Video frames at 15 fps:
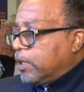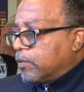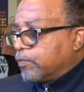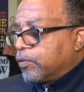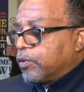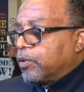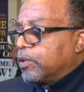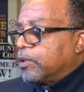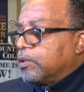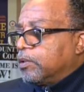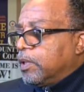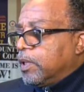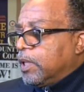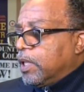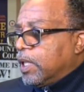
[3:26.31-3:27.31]
can't afford
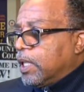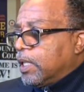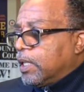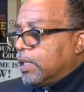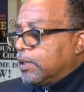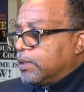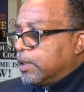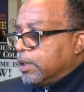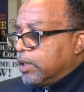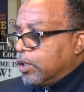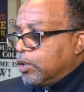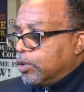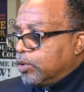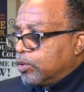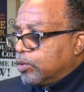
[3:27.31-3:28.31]
uh, to
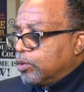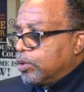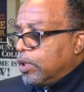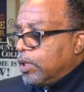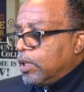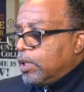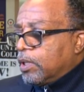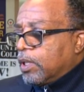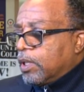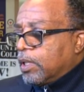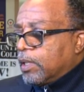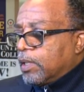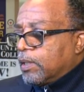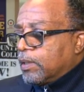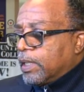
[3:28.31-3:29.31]
go
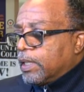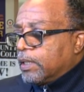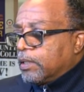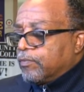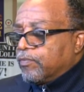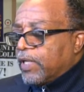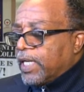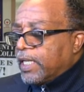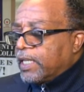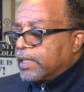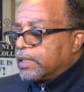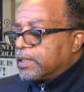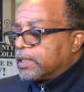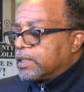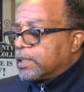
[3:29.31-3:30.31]
uh, and
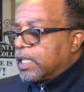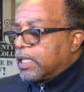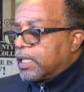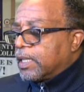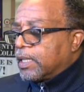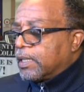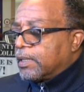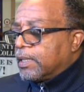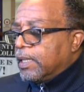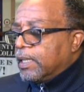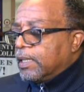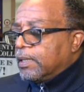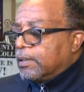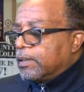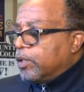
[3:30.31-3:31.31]
advance
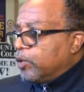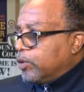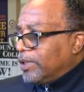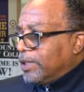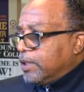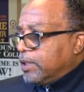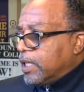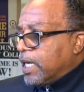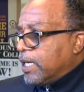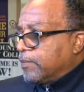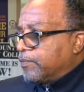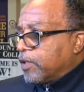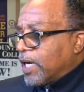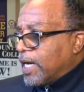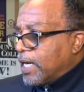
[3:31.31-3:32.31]
uh, learning
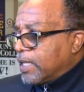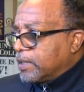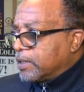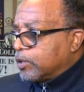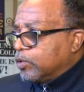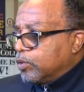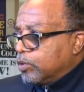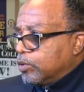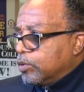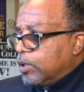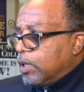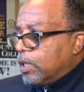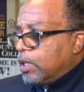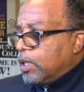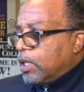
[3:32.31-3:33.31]
after high
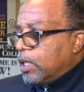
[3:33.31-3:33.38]
school